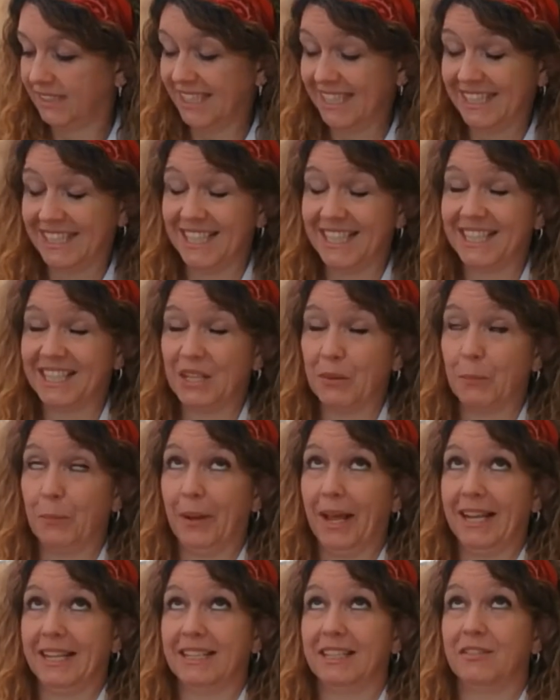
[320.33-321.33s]
This is the
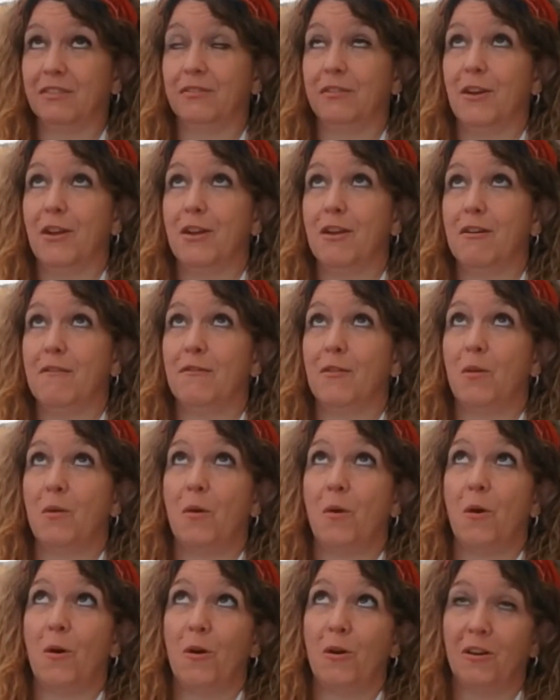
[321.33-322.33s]
best fun of
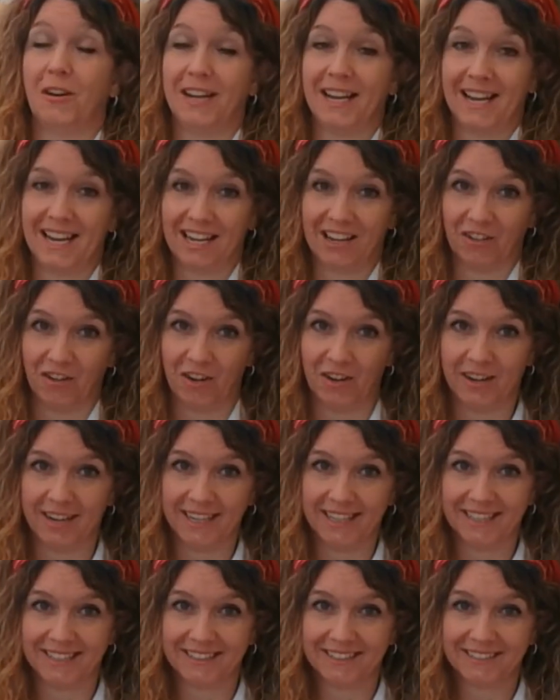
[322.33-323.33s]
all, he
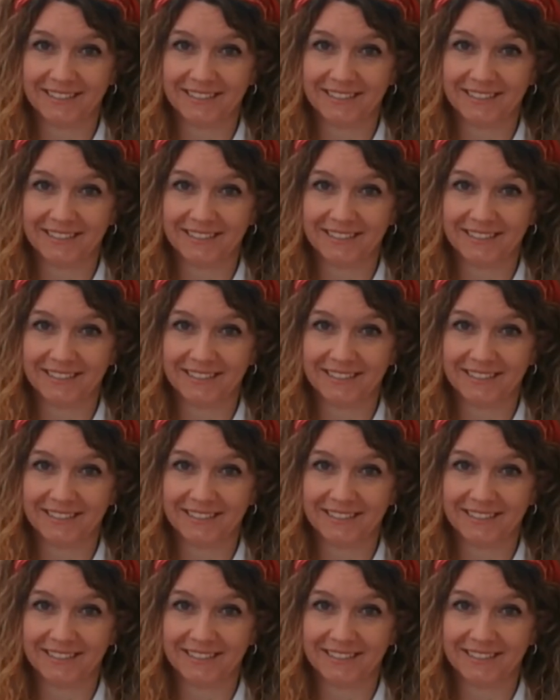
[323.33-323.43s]
cried.